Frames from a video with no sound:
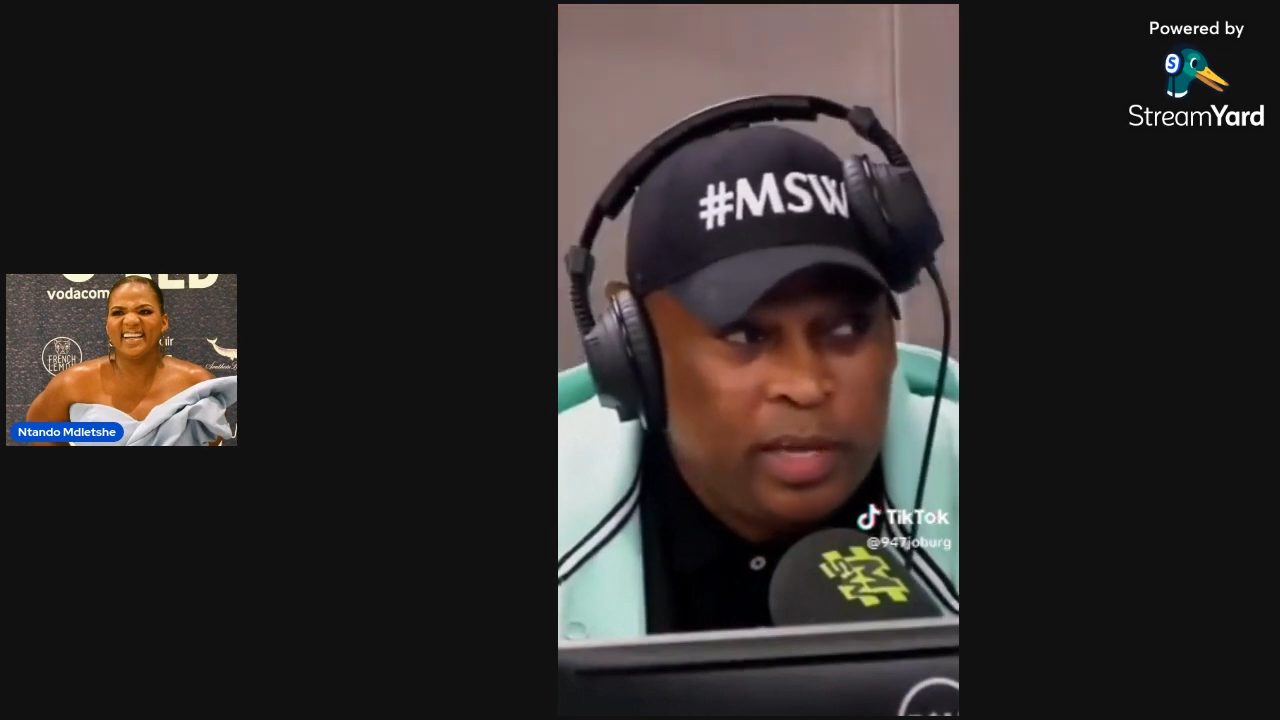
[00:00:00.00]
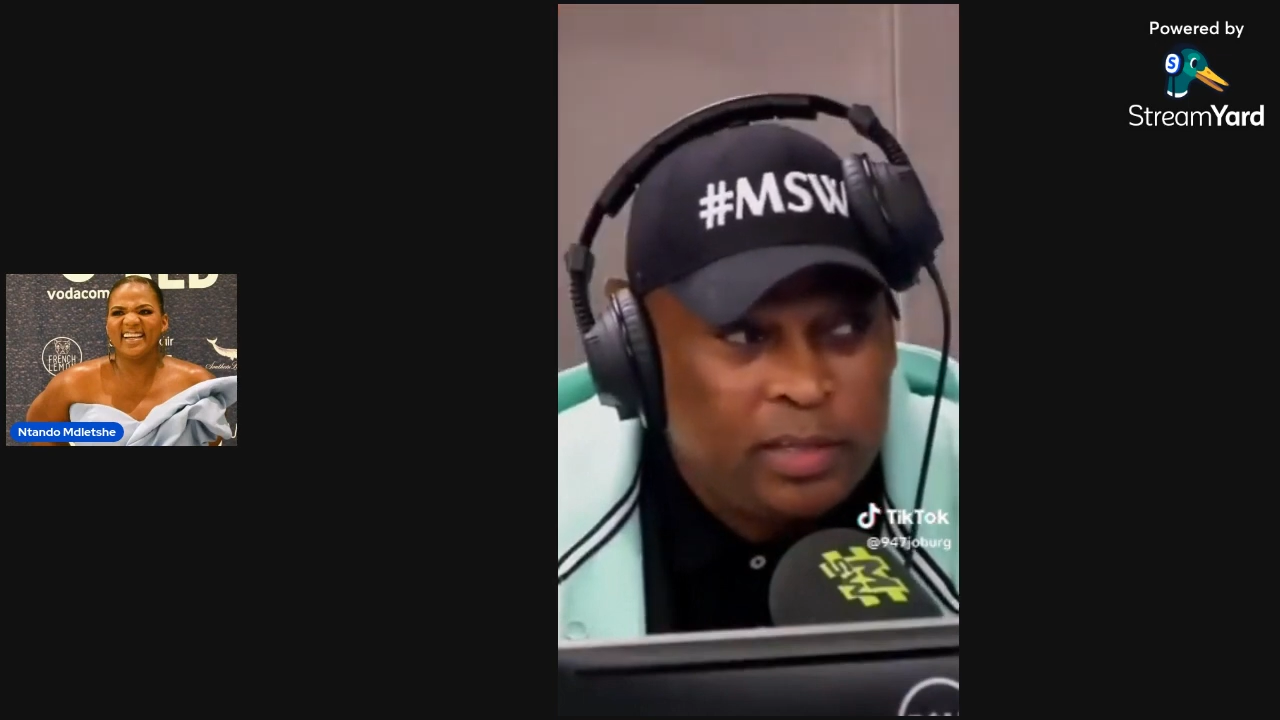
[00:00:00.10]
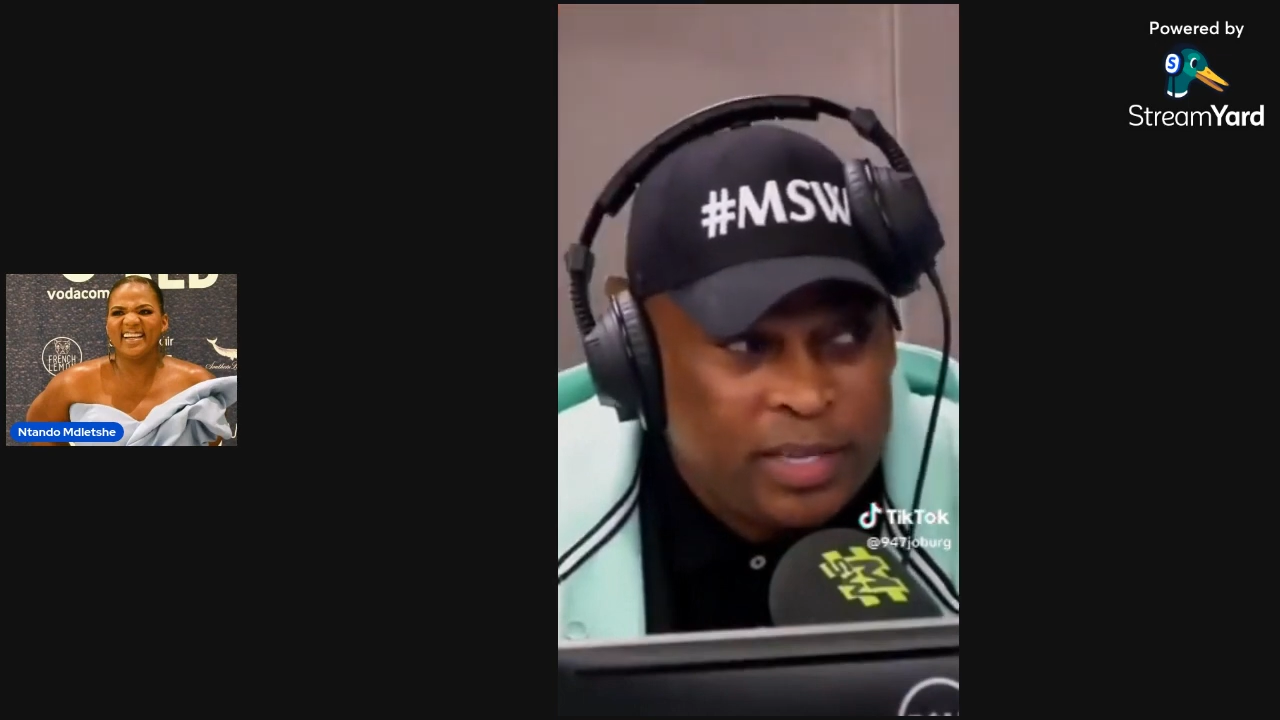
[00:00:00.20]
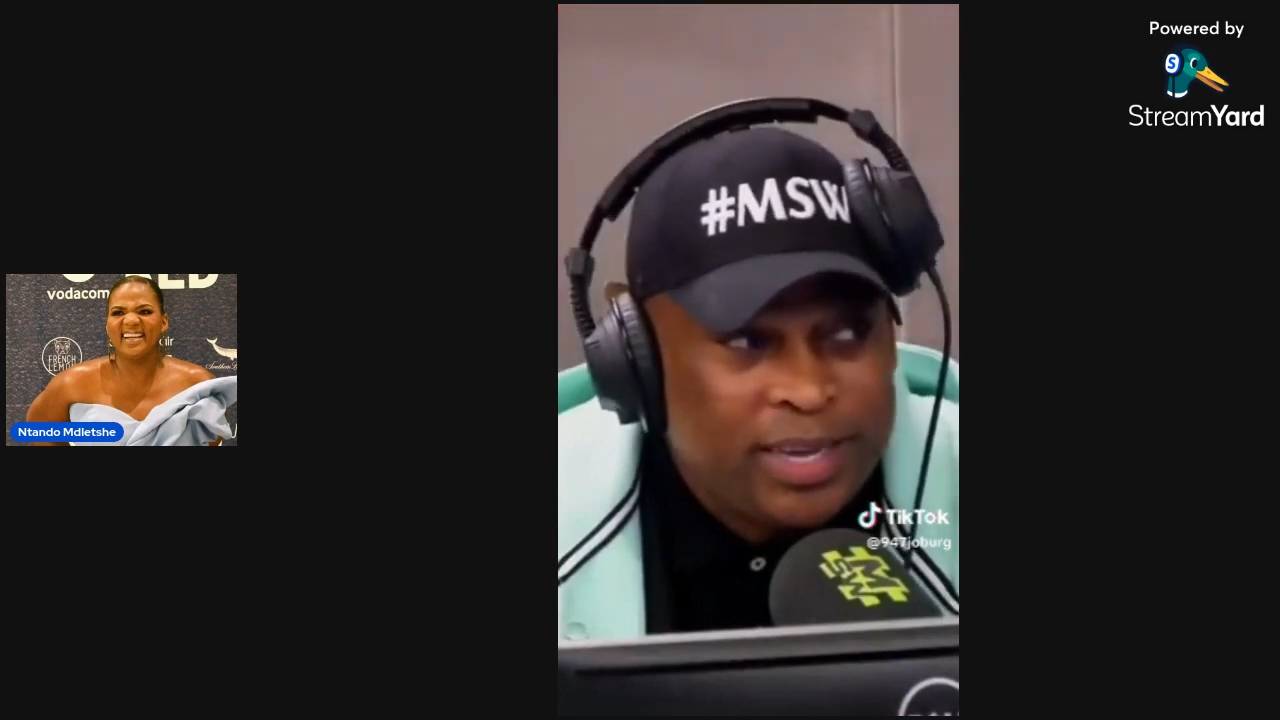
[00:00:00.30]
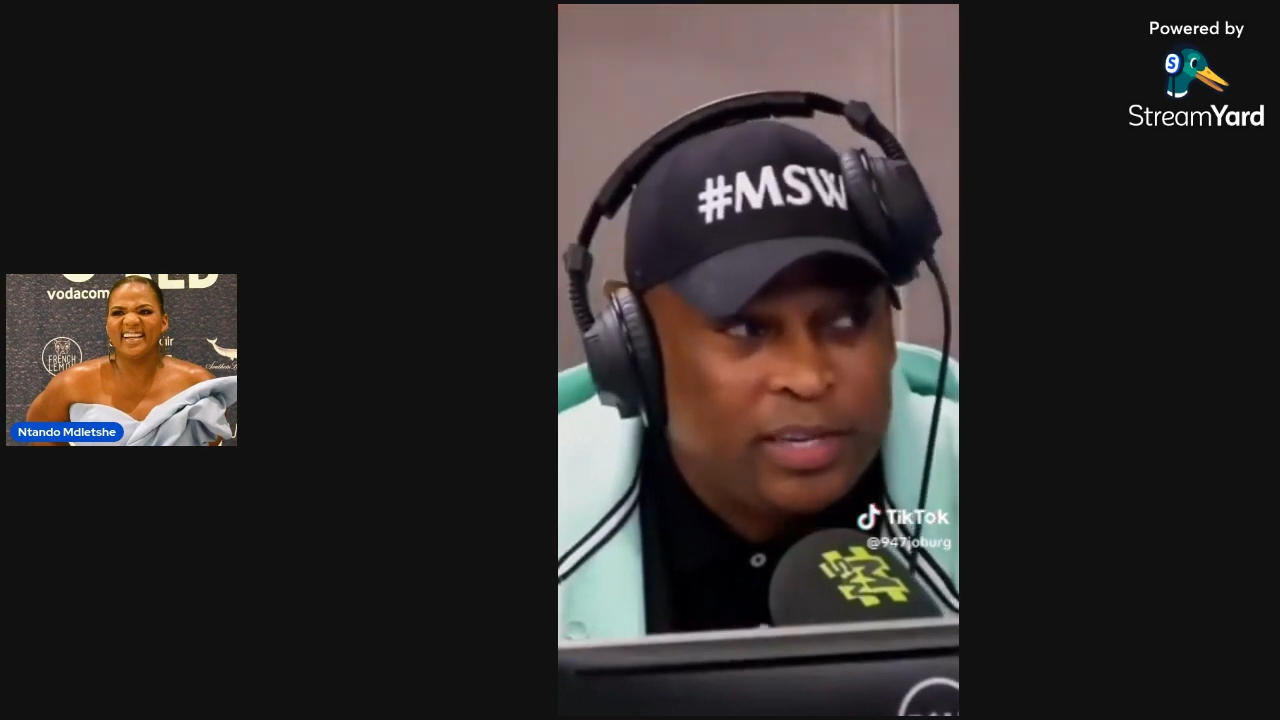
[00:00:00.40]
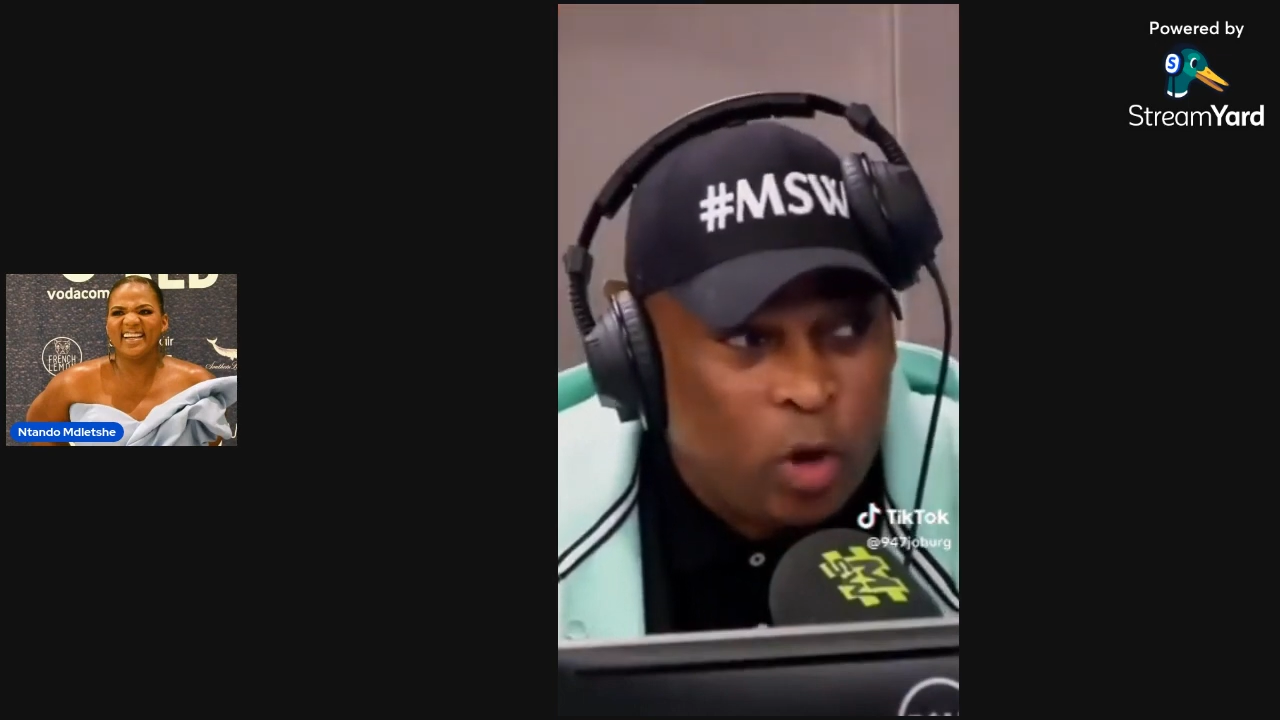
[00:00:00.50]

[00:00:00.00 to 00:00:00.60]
ticket